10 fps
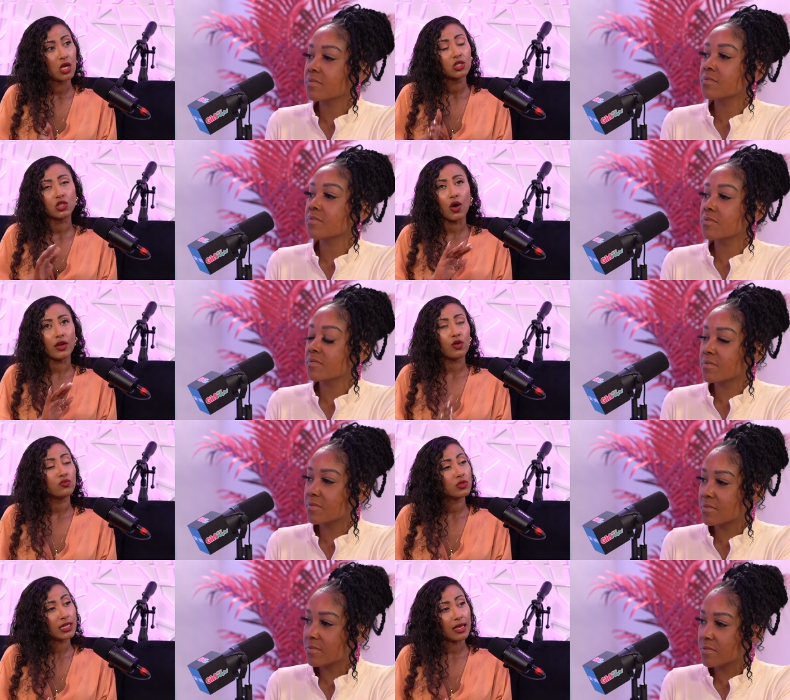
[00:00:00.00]
Speaker 1: So I
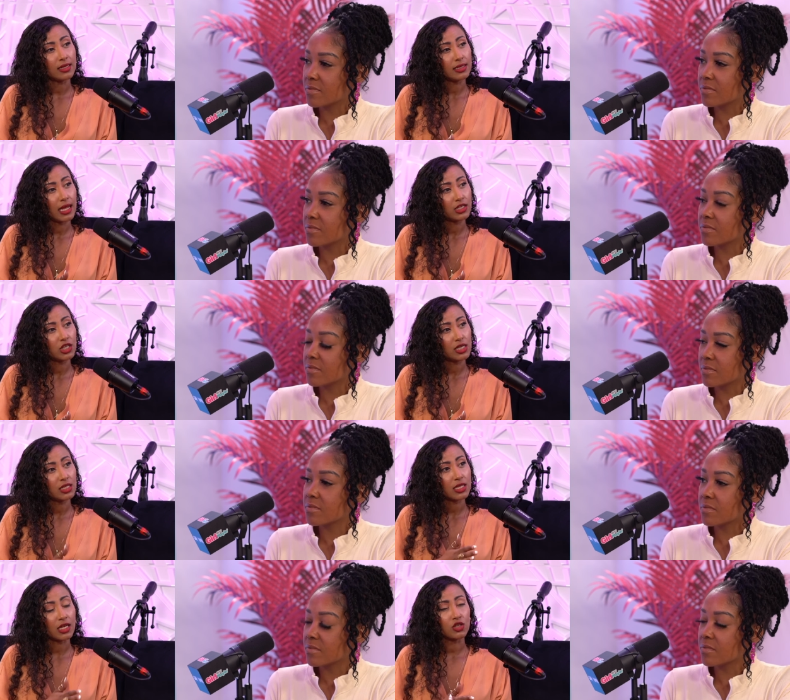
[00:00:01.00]
don't set
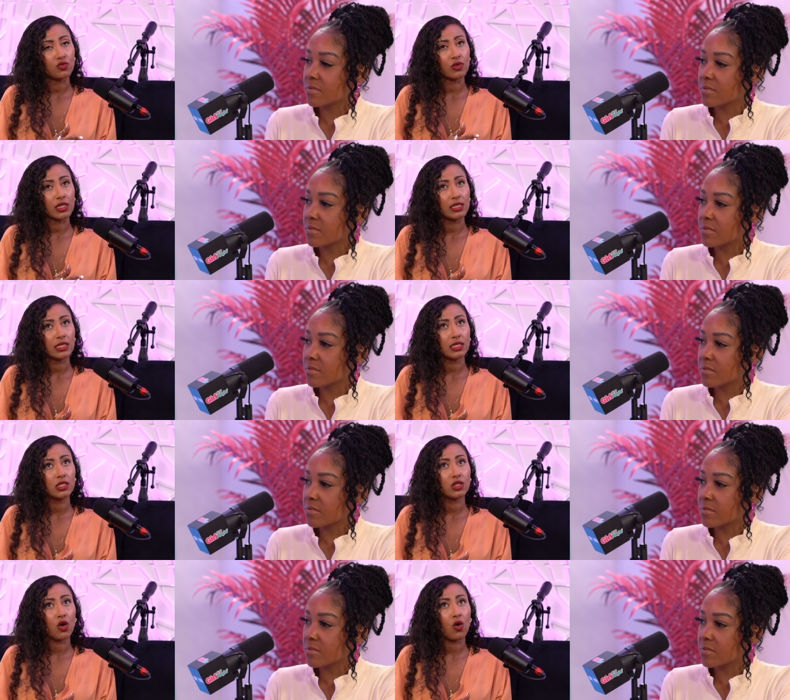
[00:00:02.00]
intentions, I do releases.
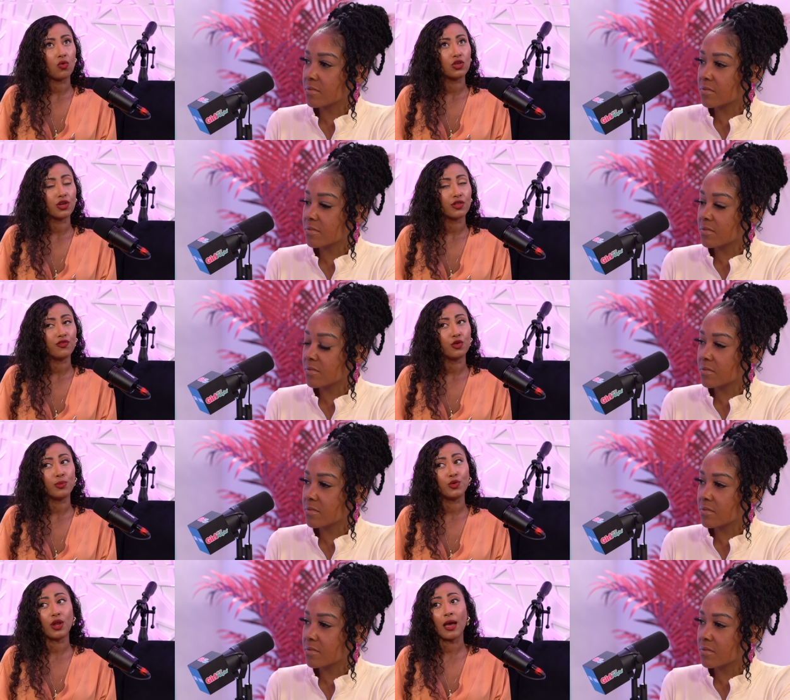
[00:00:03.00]
So during the full
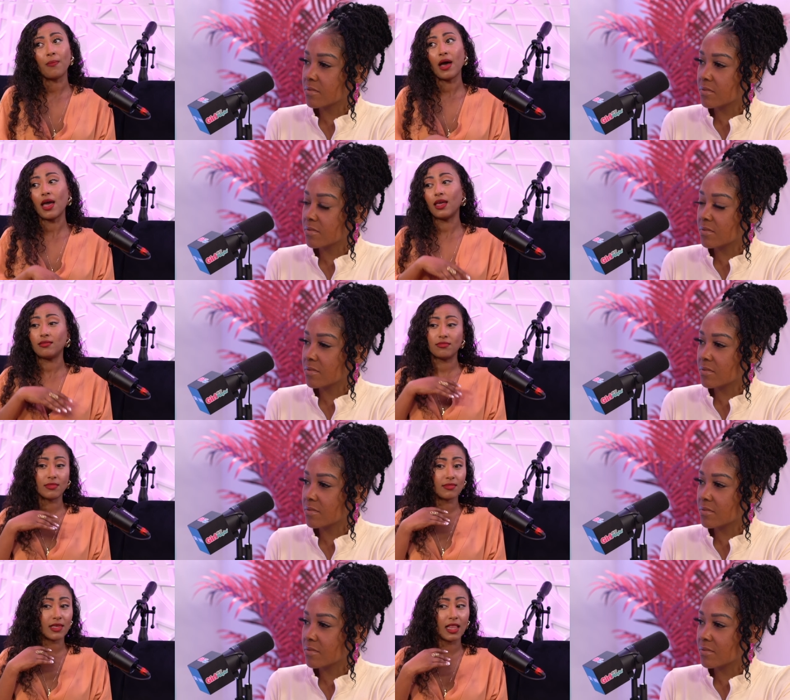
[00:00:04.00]
moon, I might
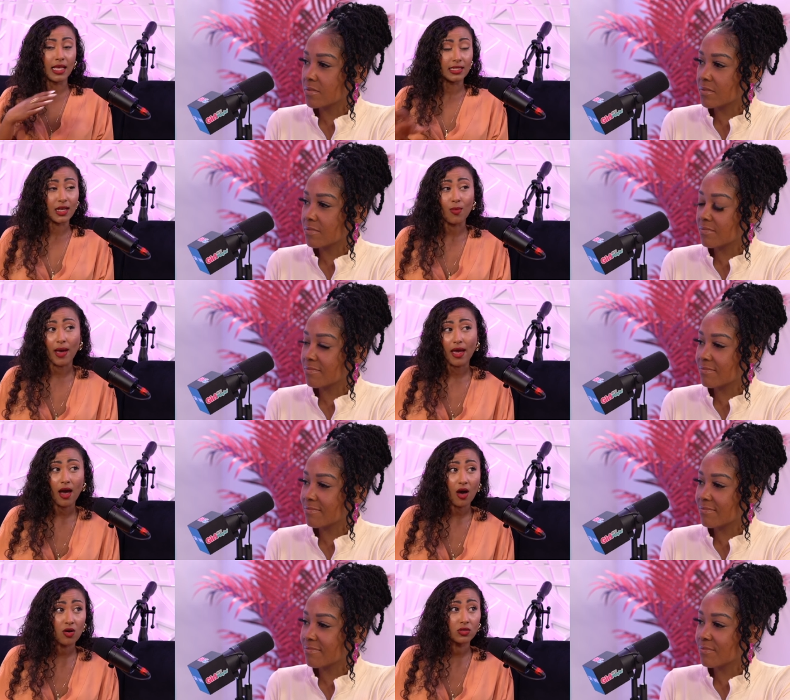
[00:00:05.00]
cleanse out my
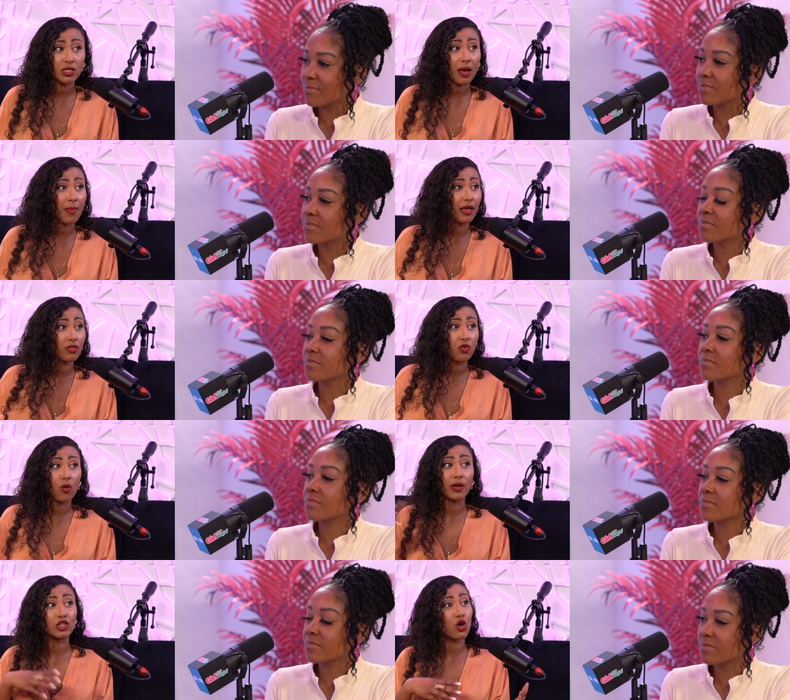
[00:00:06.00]
house. I might throw a
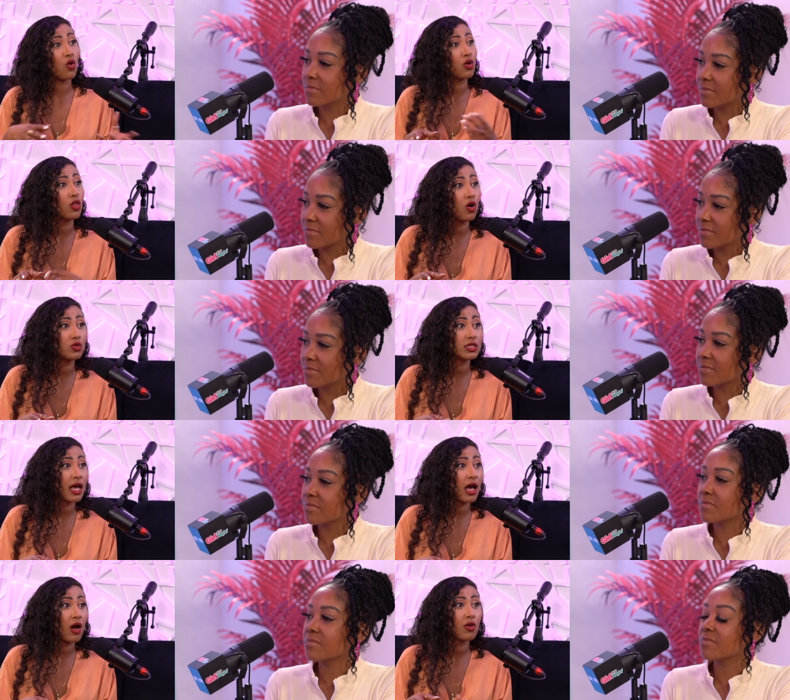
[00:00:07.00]
bunch of old clothes
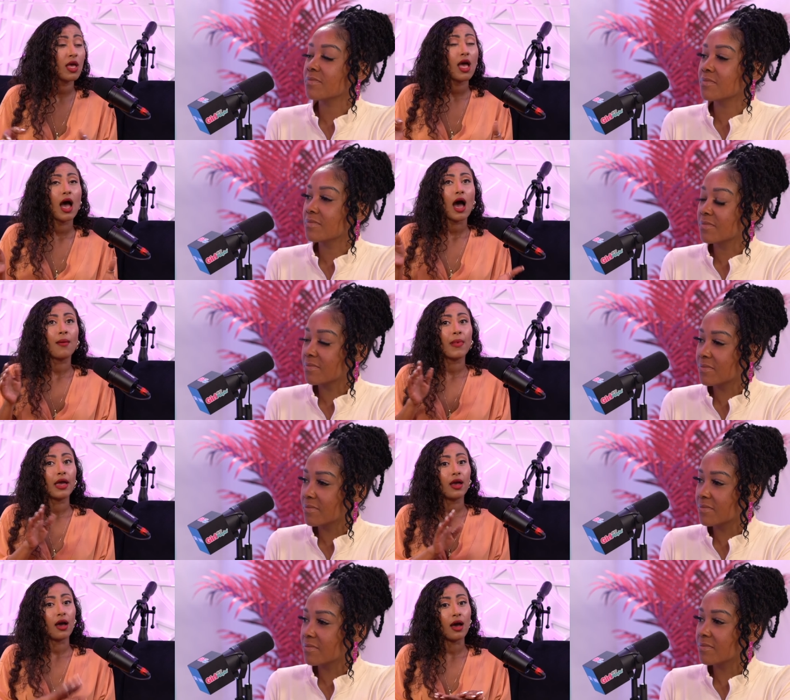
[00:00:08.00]
out. I
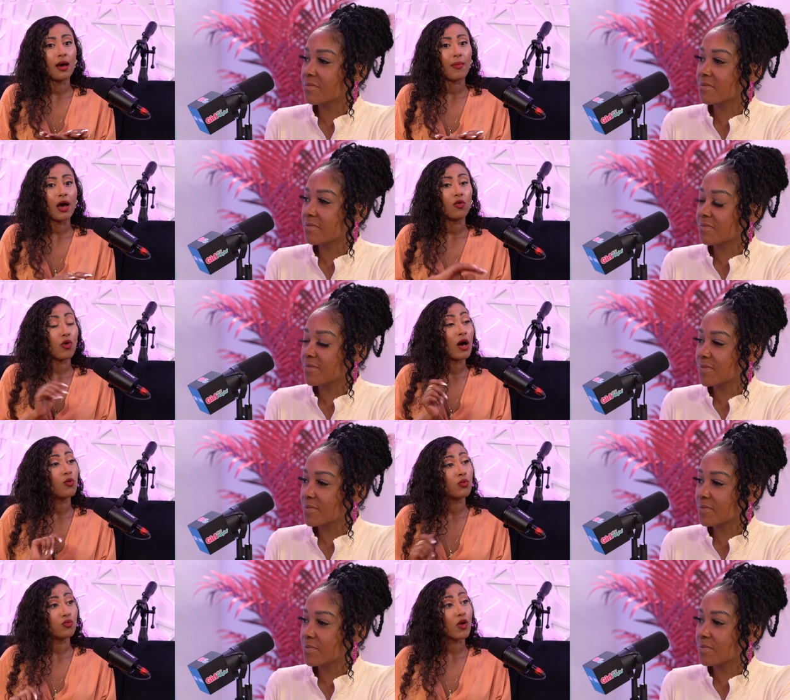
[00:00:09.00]
might um, I'll I
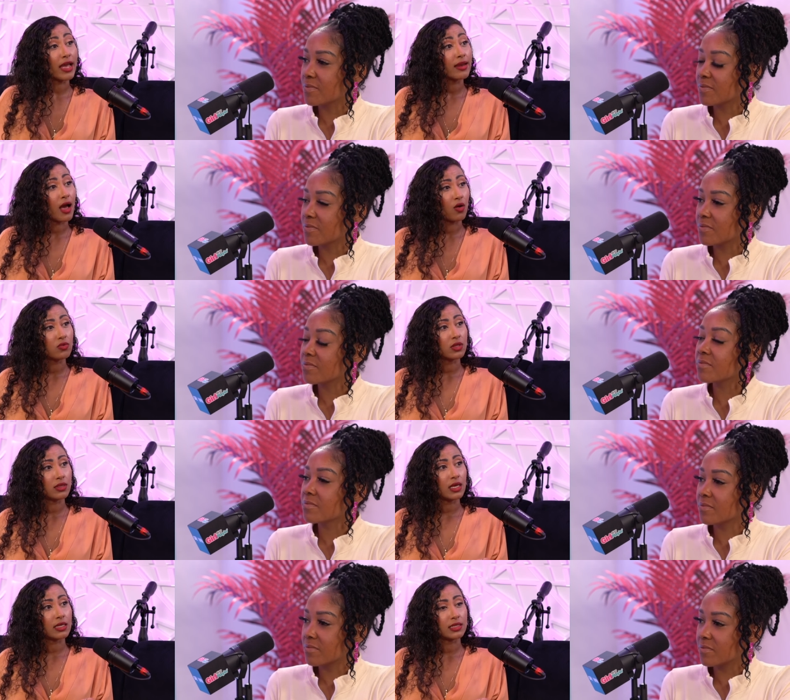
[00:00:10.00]
will write out the
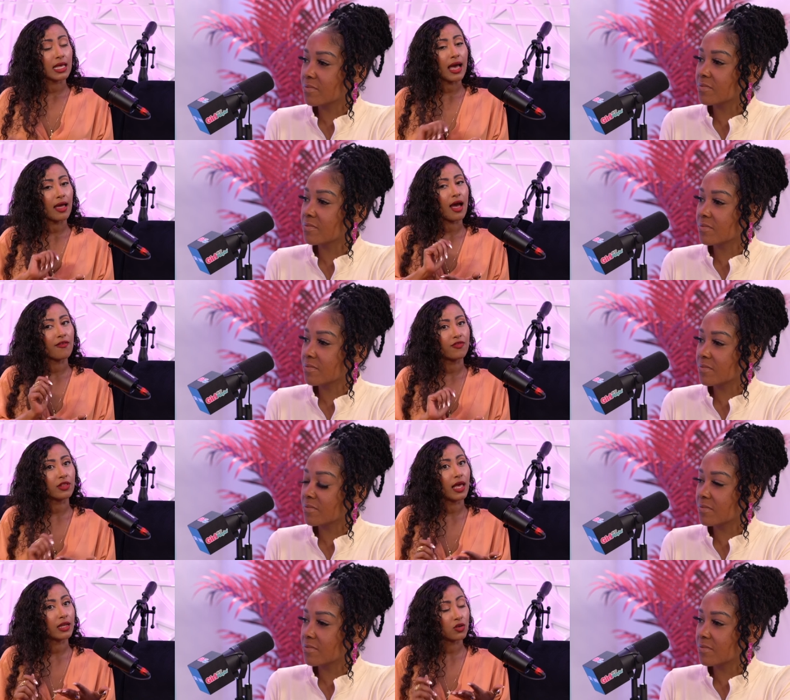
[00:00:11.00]
things that I feel
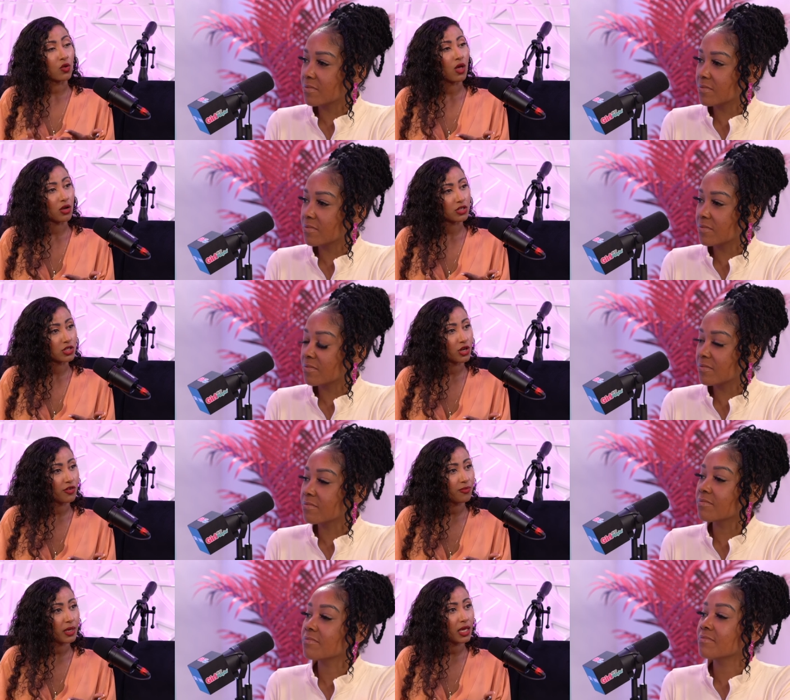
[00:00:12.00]
like no longer
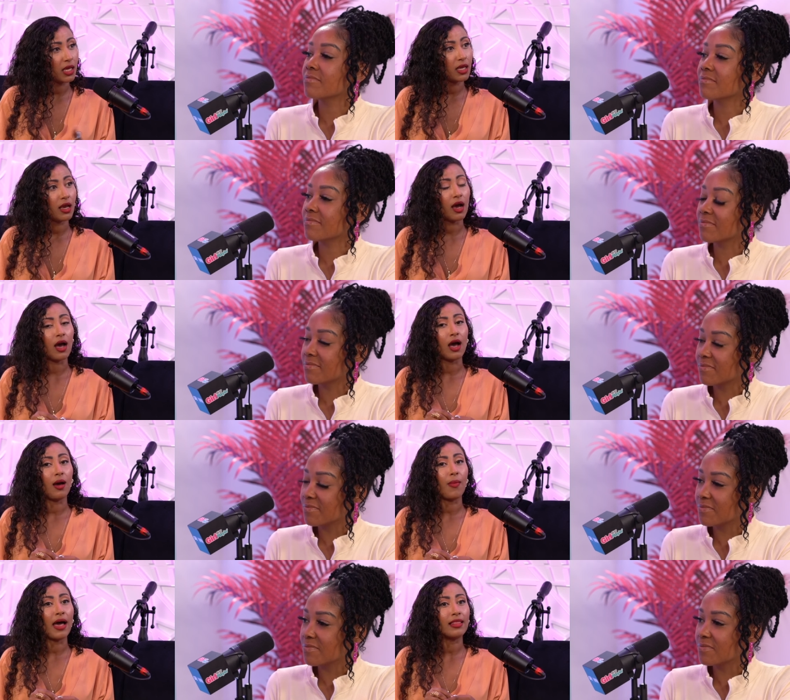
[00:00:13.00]
serve me.
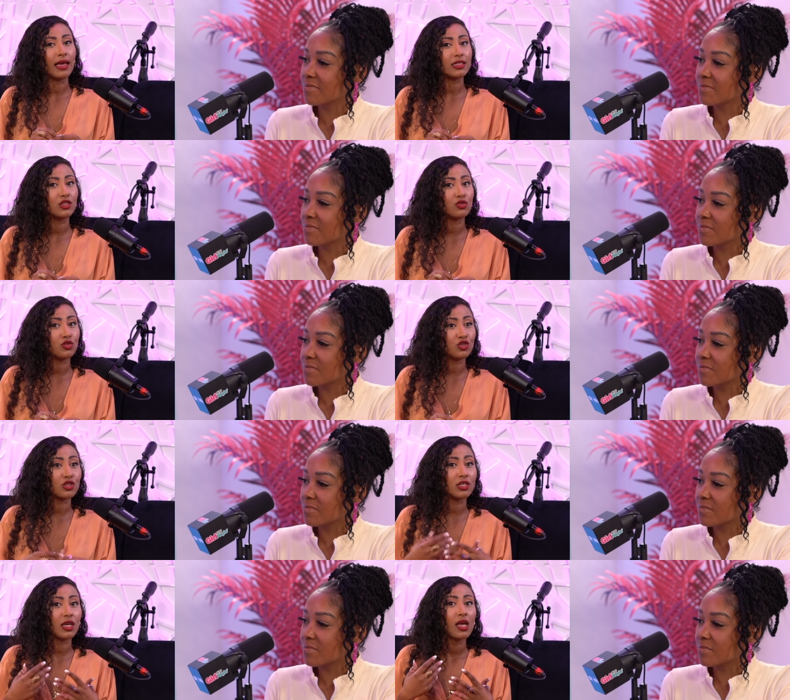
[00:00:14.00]
Um, I like to usually